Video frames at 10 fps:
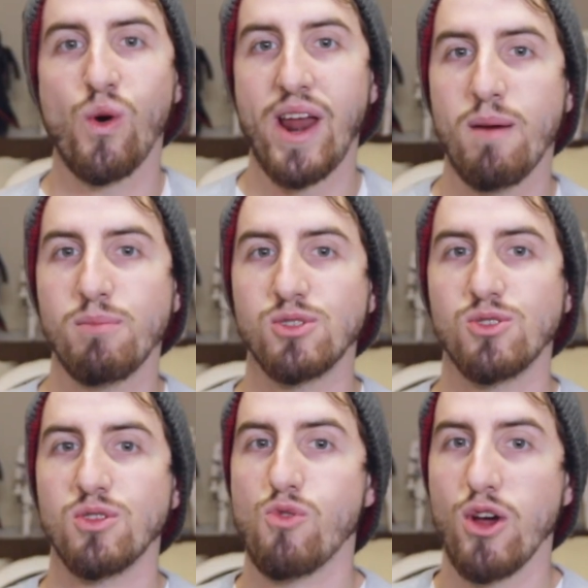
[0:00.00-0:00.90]
what happened
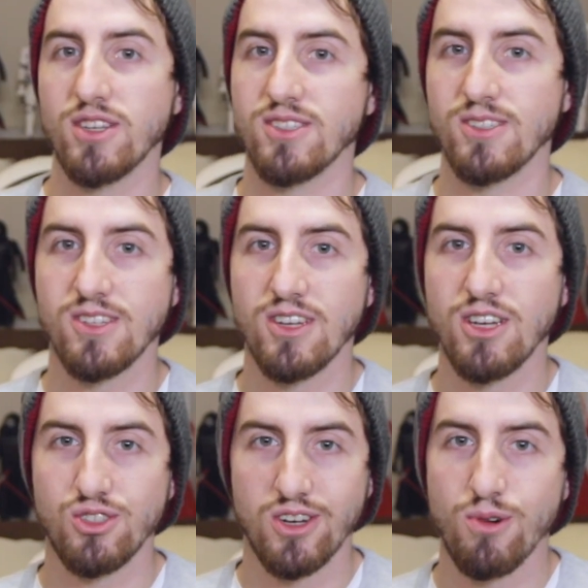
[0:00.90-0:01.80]
to the present
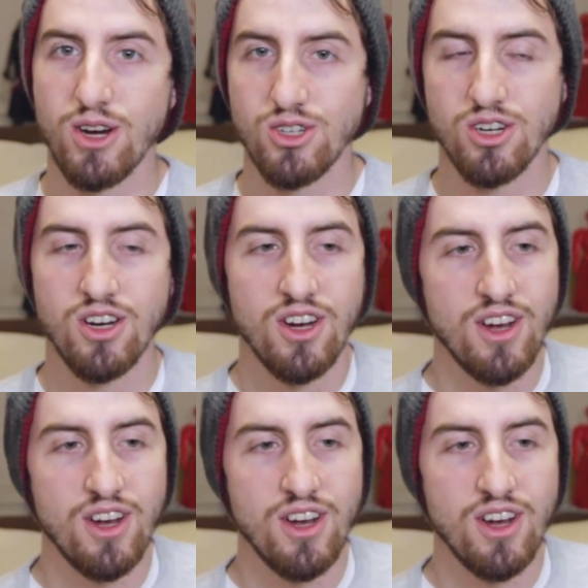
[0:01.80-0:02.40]
generation.